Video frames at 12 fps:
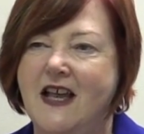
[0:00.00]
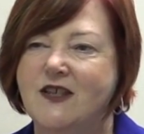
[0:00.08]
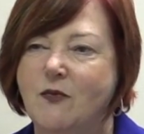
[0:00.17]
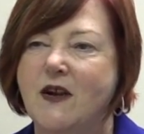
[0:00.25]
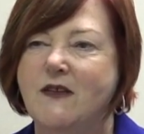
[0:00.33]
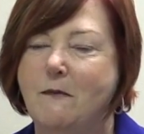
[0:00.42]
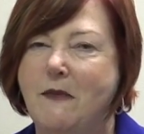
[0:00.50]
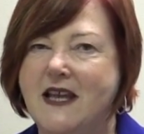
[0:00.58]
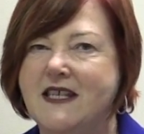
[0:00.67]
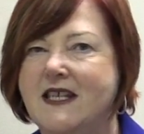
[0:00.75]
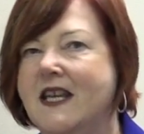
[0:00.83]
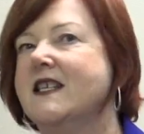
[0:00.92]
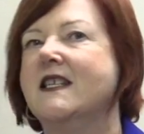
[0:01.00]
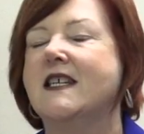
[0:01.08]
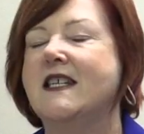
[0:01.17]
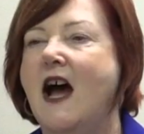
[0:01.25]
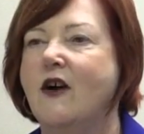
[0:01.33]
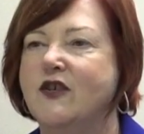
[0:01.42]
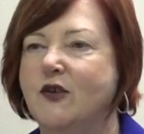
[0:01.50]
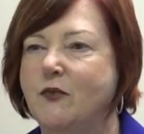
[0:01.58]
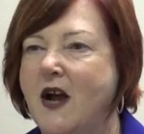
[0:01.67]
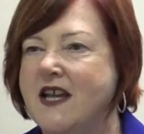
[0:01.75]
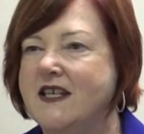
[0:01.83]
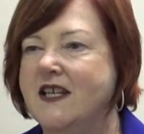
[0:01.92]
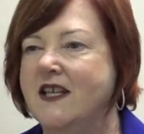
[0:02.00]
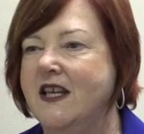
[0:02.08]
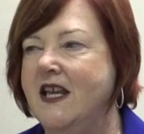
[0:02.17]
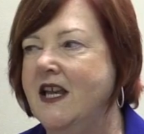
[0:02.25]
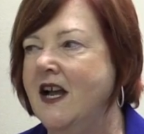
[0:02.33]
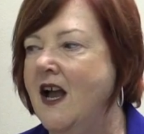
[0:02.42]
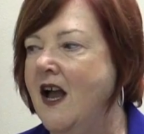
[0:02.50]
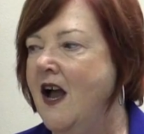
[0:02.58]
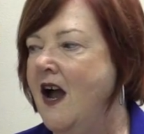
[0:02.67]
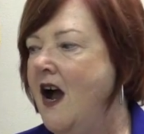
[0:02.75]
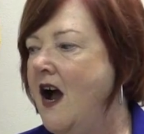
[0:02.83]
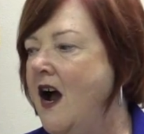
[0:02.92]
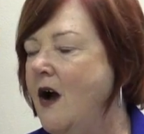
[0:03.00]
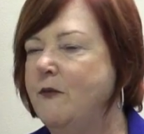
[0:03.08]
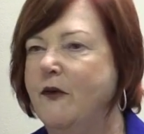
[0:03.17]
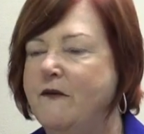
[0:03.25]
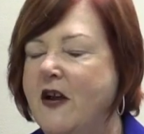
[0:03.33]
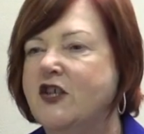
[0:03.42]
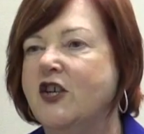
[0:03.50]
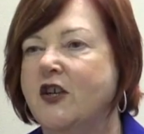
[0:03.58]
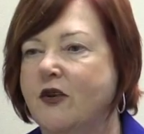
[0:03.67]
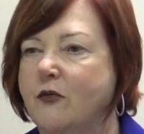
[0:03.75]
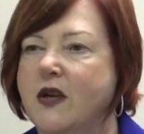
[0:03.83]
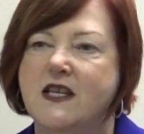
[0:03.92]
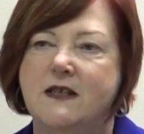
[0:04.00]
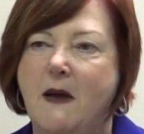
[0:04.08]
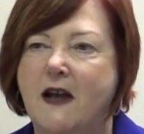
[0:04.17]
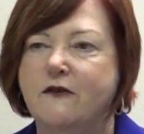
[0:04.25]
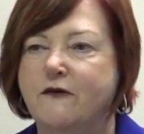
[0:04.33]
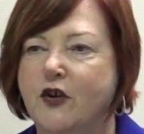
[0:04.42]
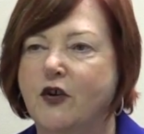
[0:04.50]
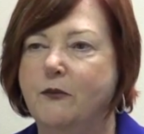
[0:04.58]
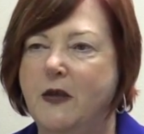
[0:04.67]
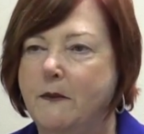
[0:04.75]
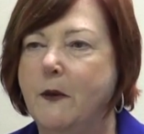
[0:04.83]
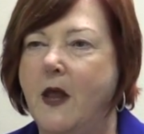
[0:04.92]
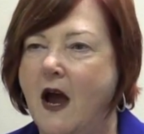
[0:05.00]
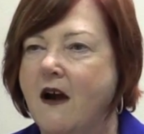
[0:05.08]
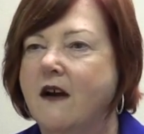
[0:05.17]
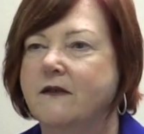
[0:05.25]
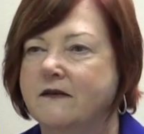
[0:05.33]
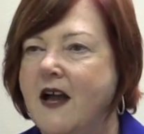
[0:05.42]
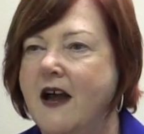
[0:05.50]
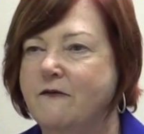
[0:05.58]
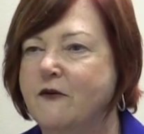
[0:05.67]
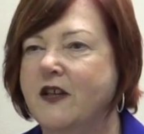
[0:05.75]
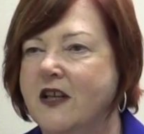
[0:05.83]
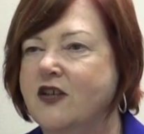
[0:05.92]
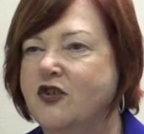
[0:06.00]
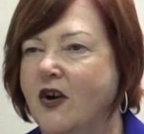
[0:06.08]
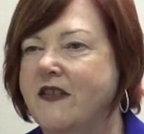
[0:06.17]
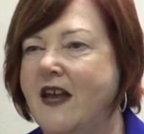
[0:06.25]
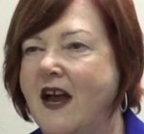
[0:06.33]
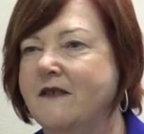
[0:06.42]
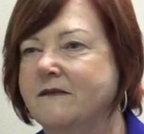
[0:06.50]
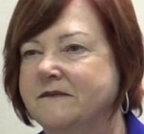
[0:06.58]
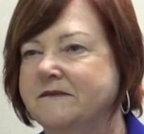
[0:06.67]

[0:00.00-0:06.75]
That's one of the best things, is how surprisingly professional and respectful people are. I've really enjoyed that.